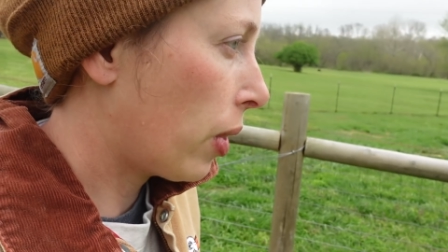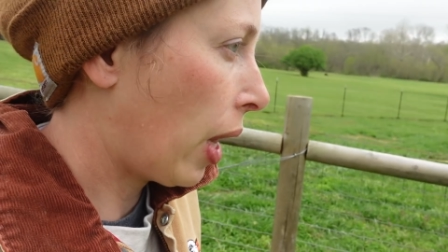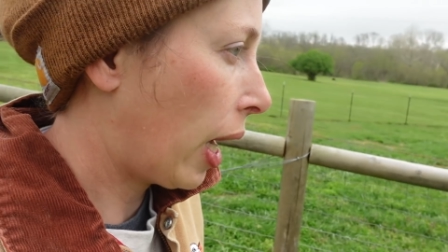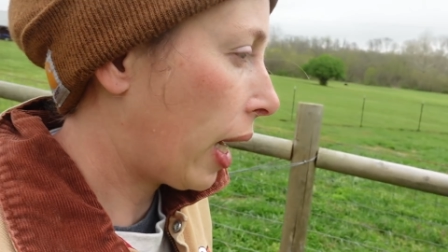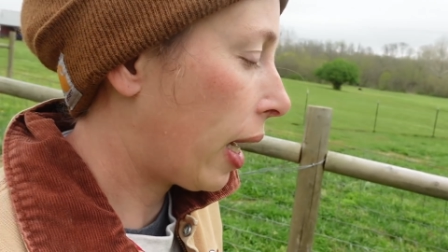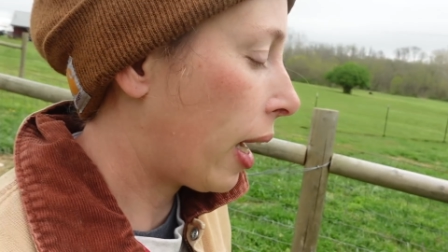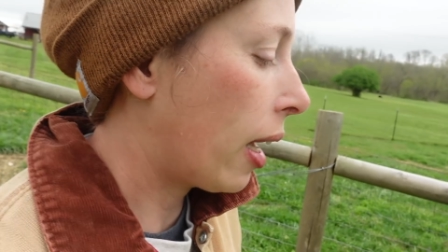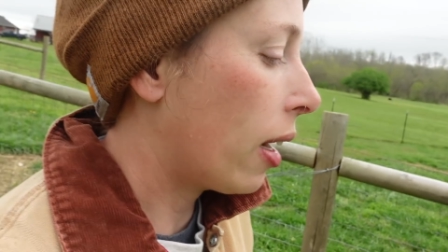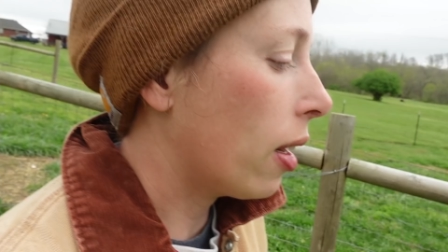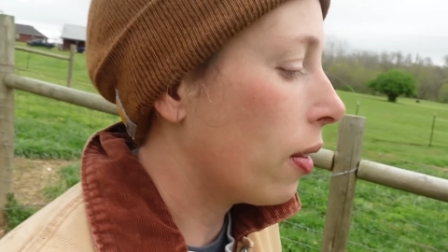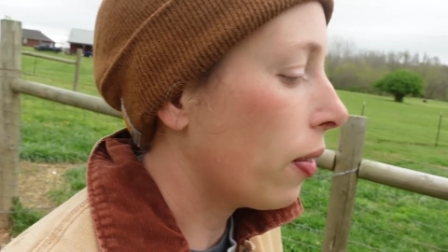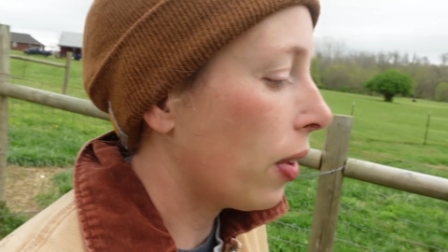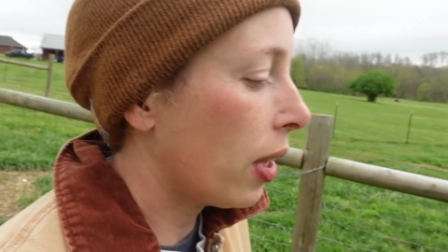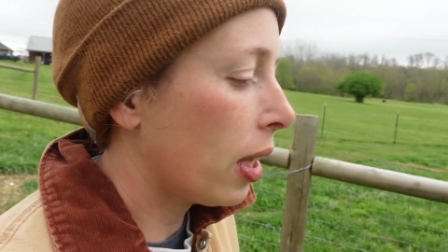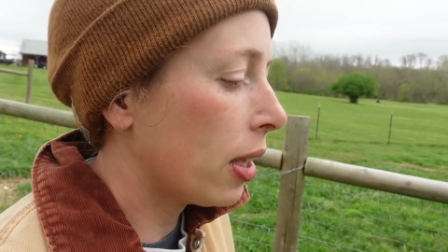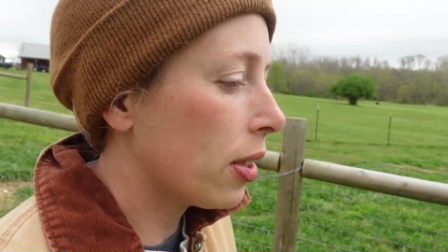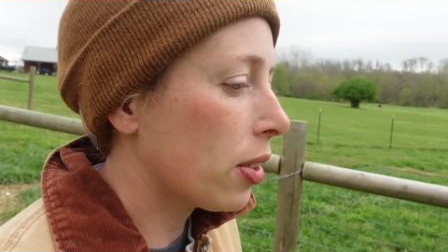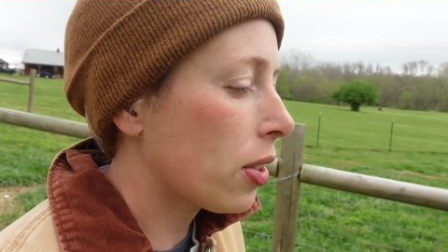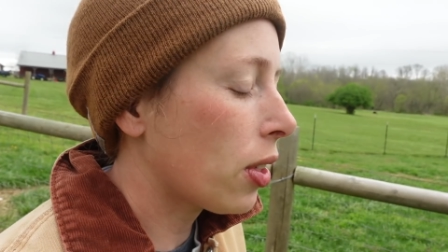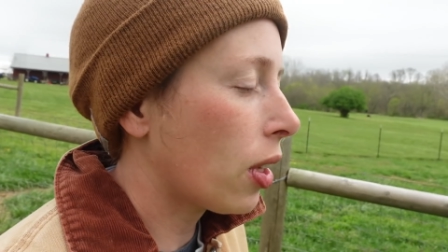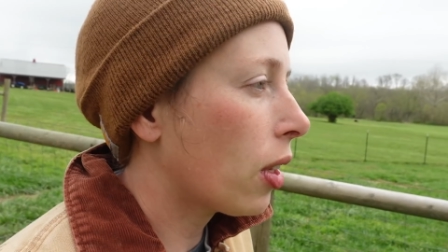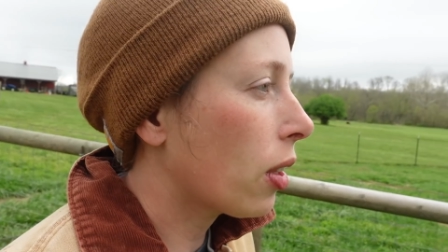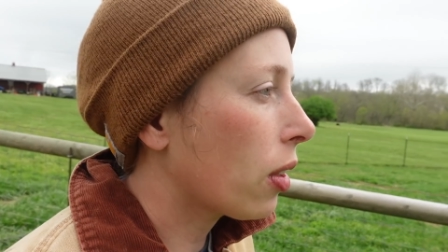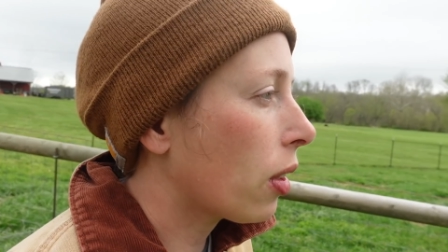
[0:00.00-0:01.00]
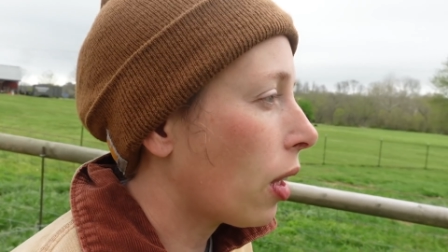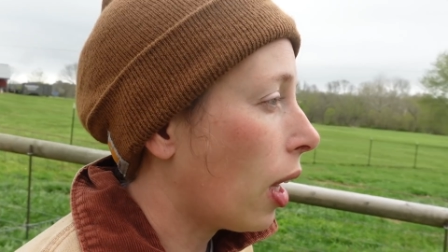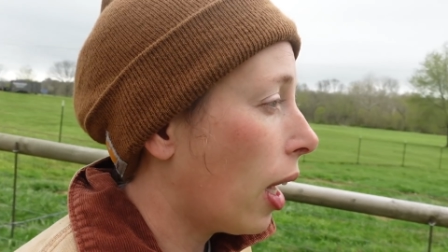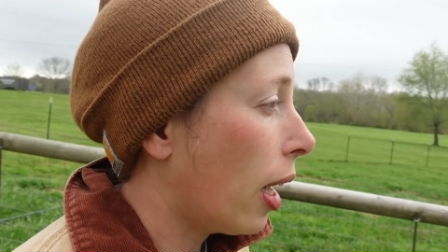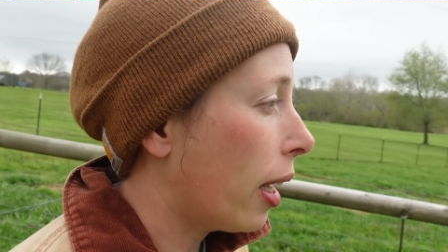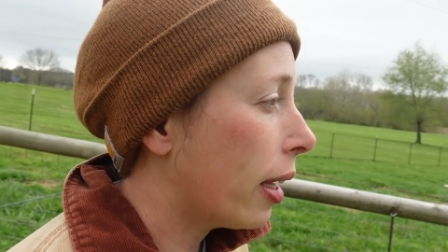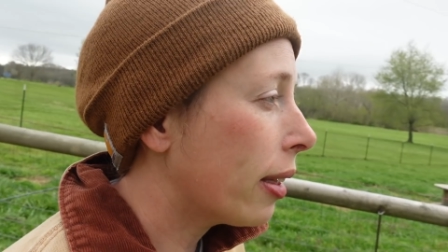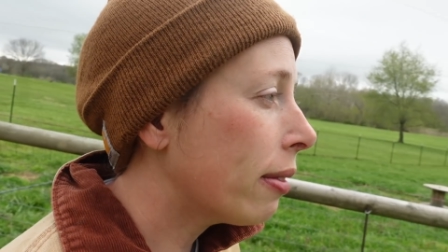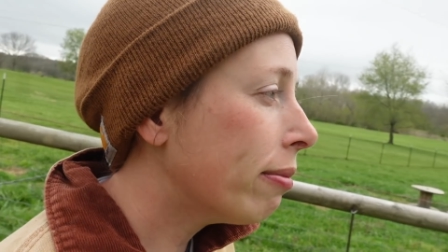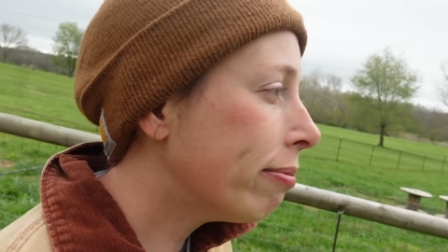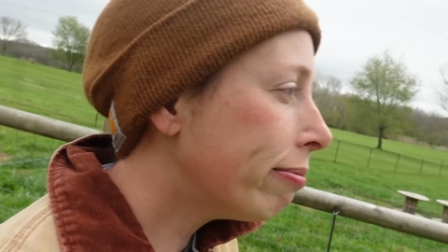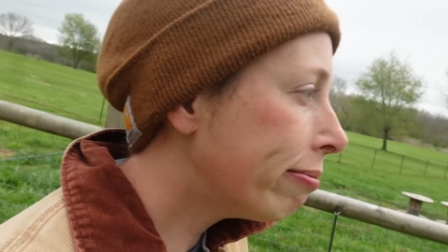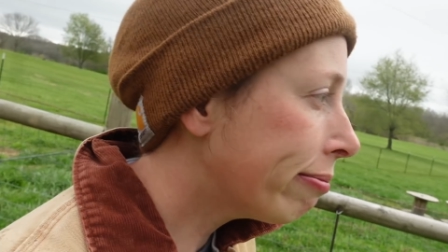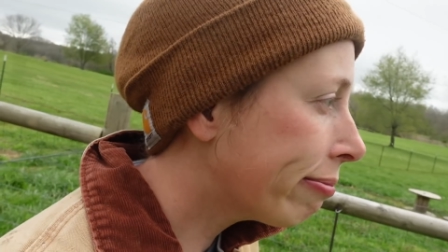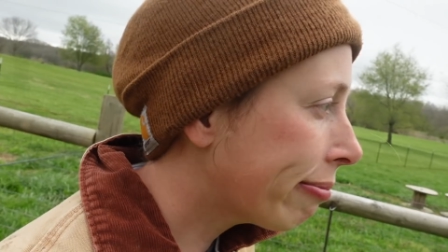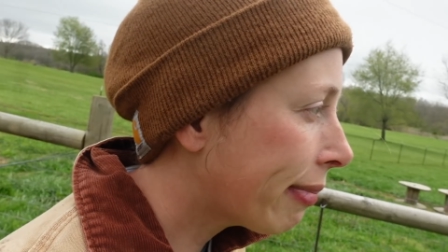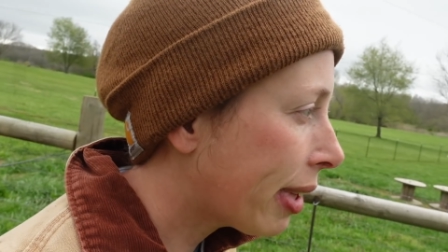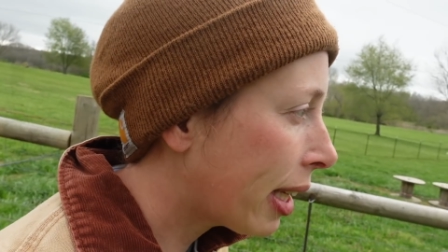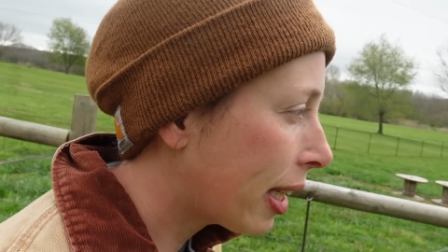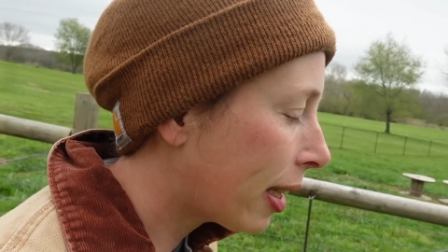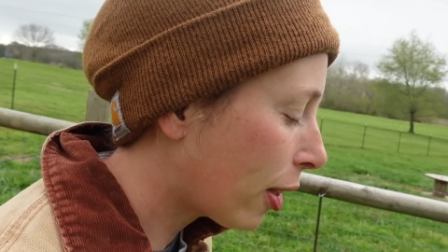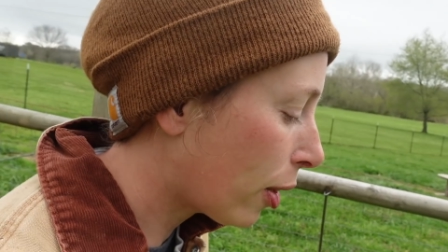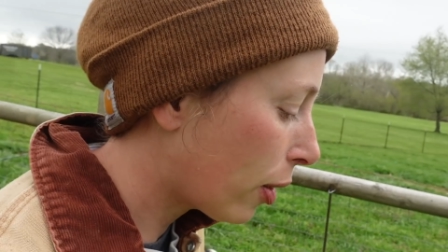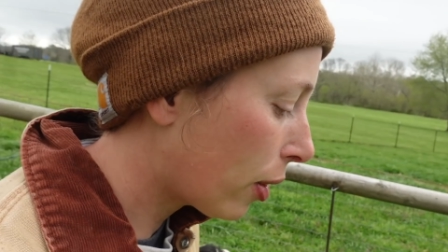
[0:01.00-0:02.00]
that kind of ends her line
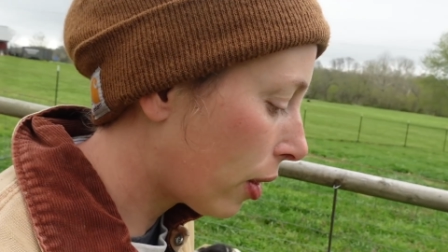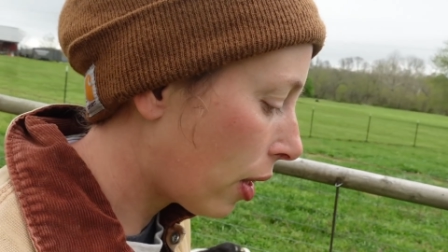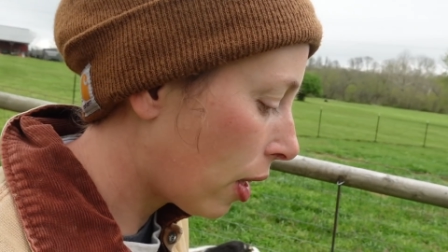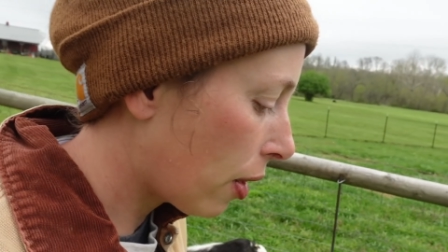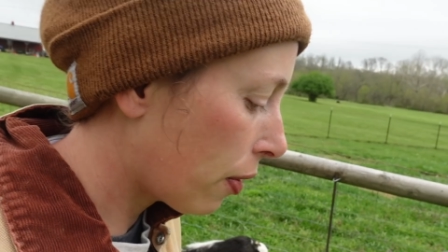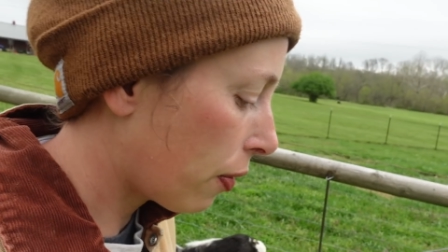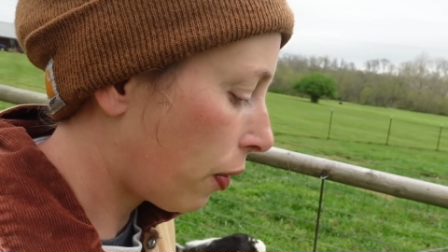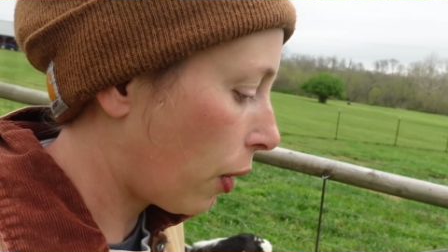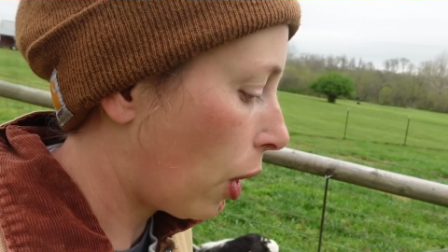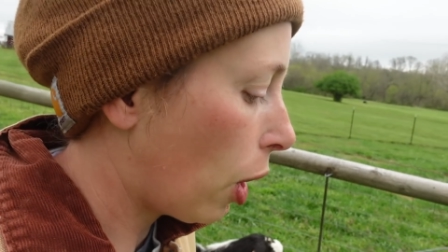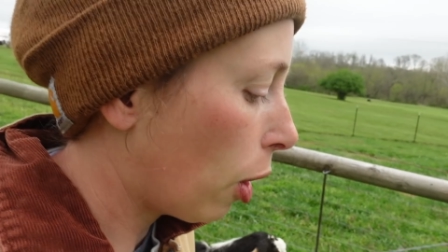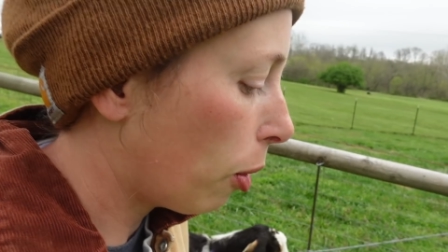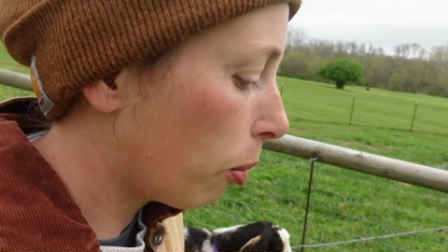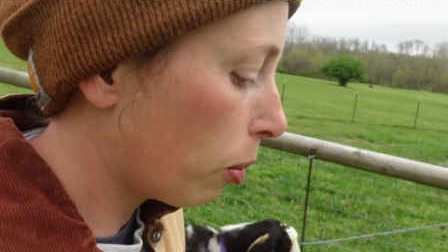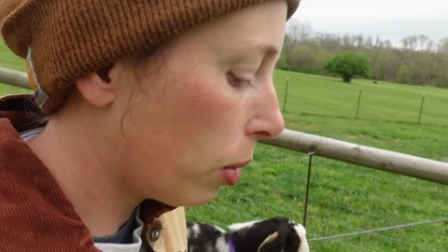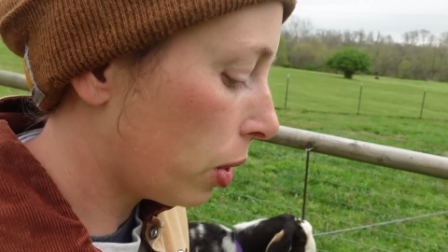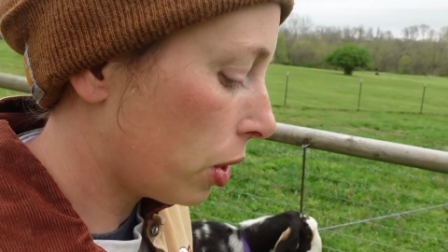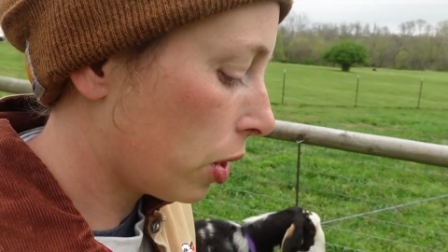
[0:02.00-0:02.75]
here on our farm,